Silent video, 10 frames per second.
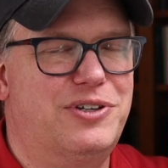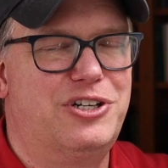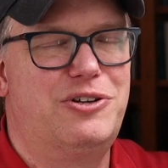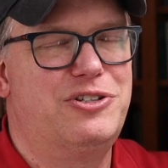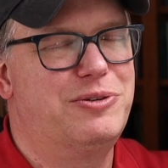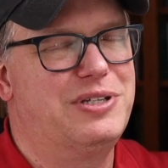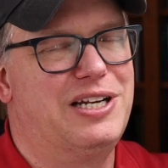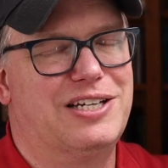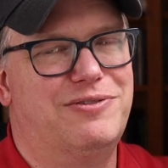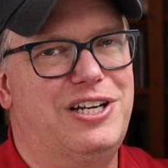you're doing something
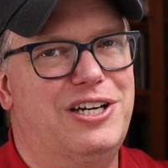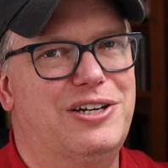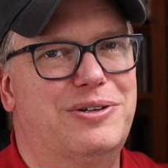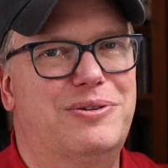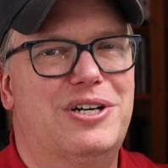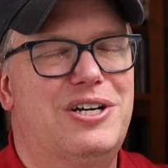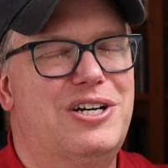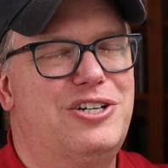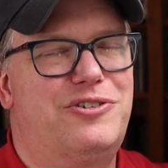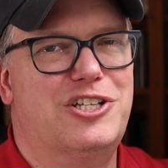like video,
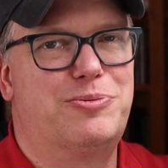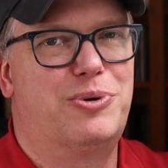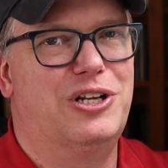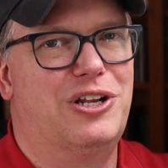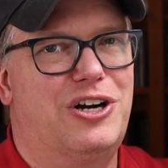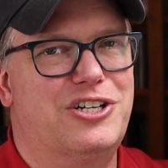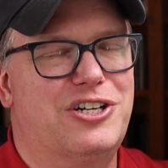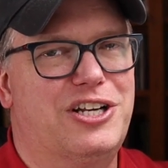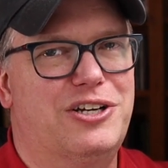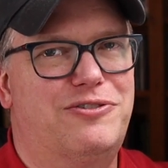transporting large
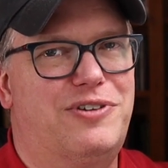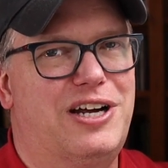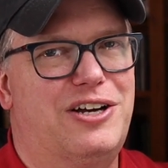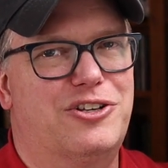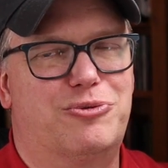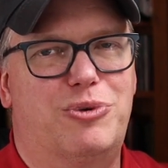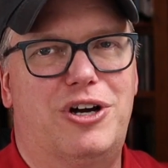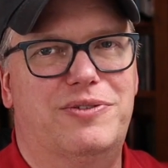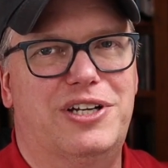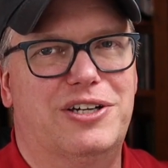audio files,
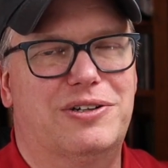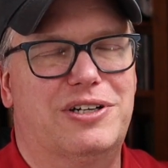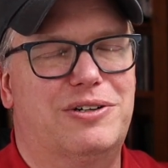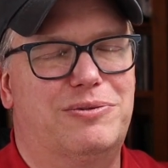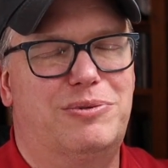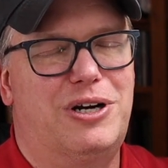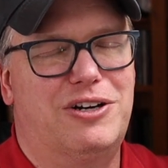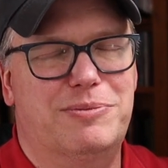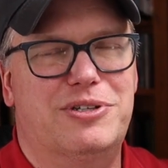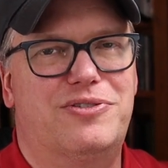raw video or raw
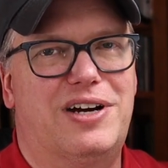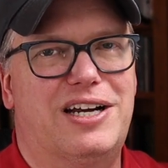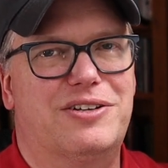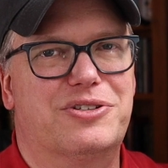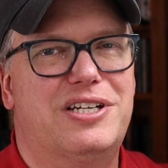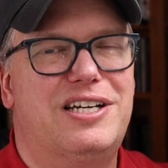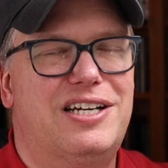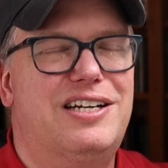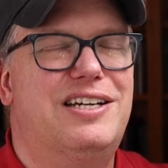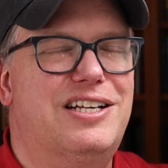image files,
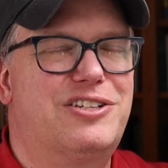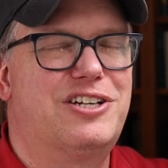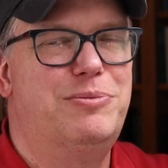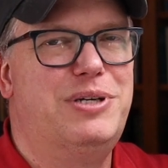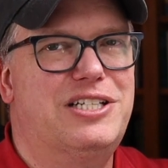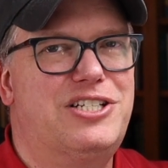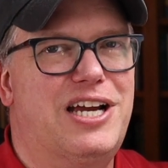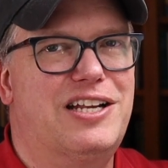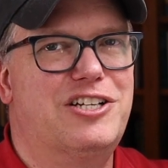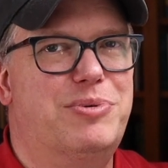it's going to be a
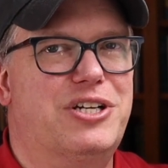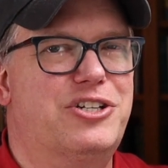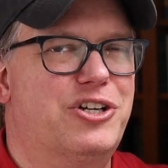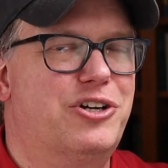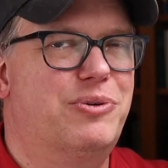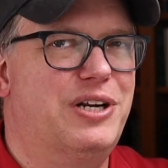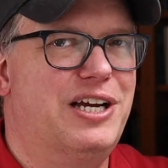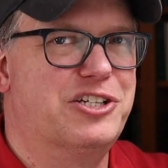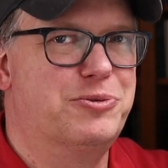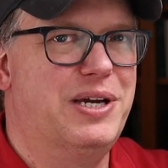challenge because you're going to run
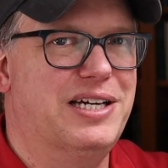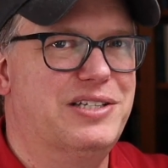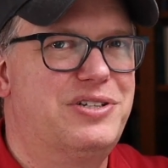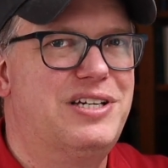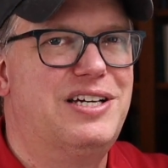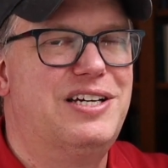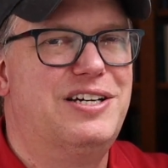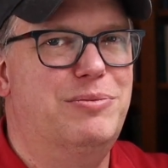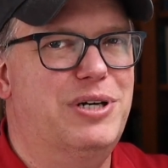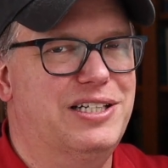out of space.
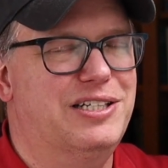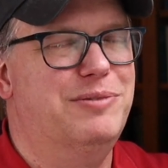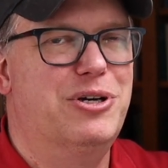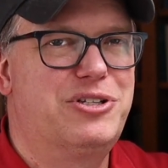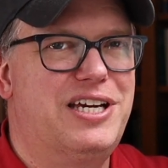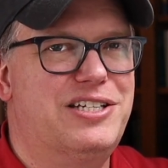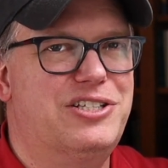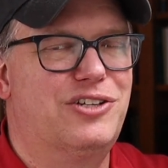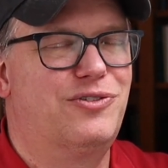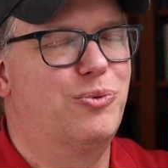But in most
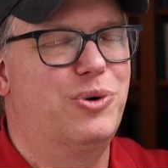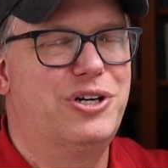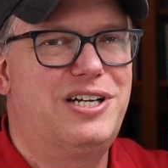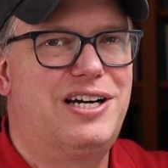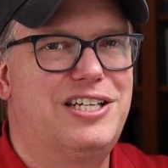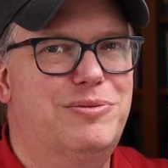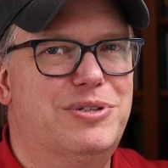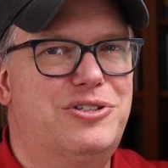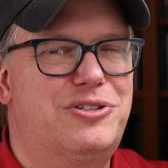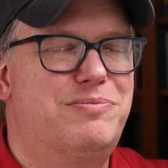cases, for Word
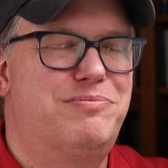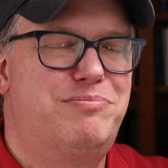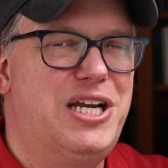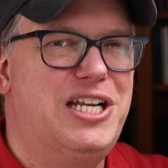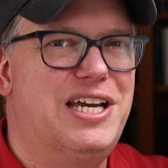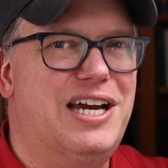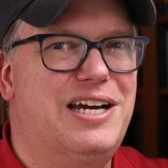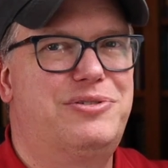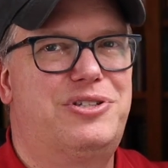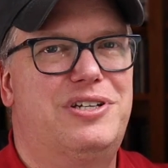documents,
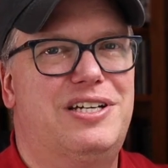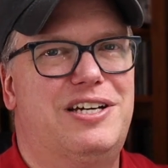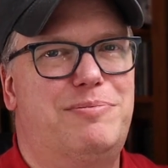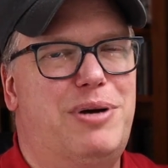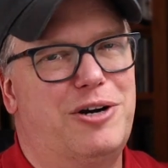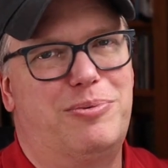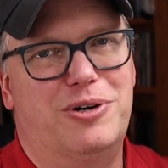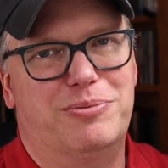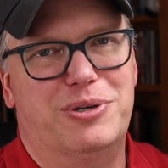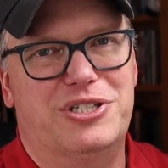PDFs,
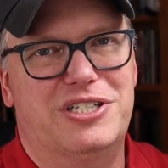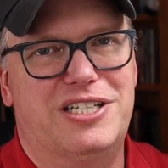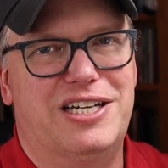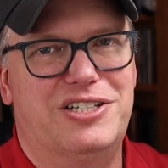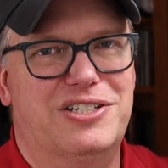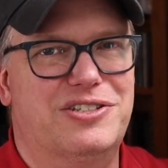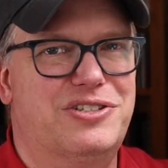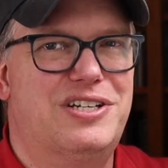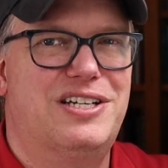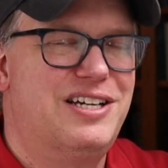PowerPoint
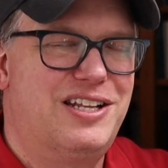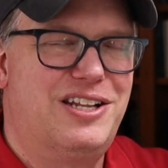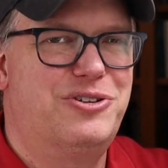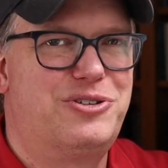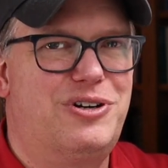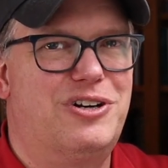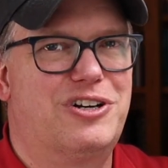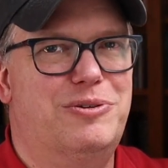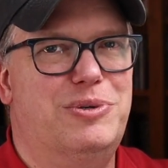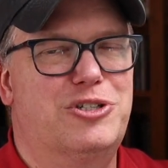presentations, those are all
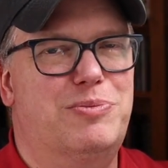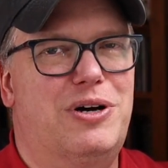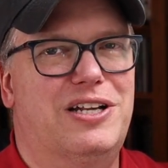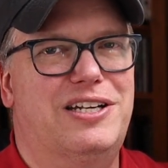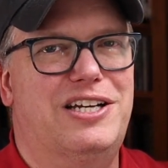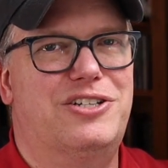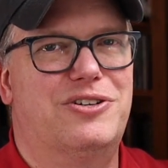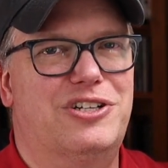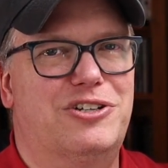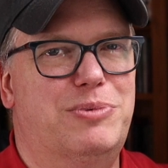going to be small in
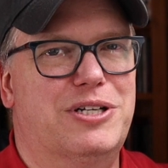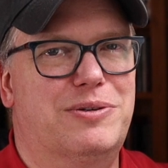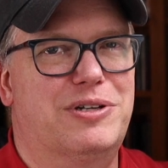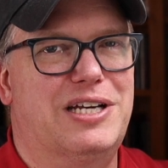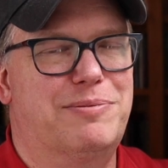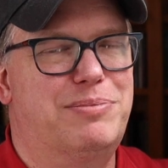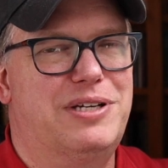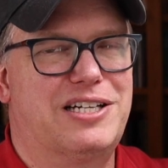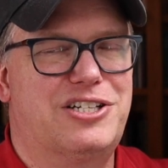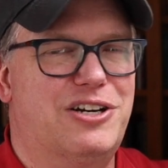nature, and you'll be able
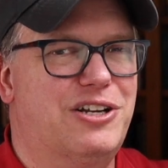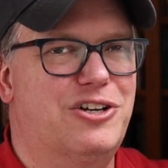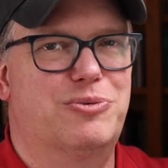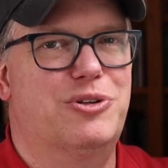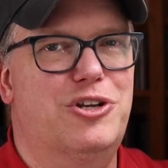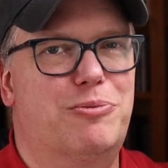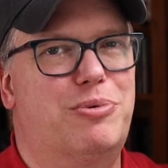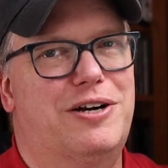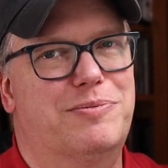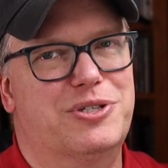to share those with no
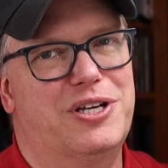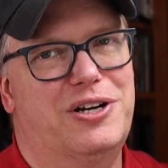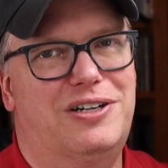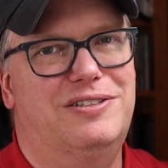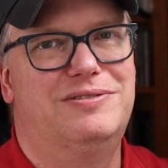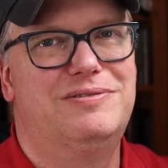problems at all.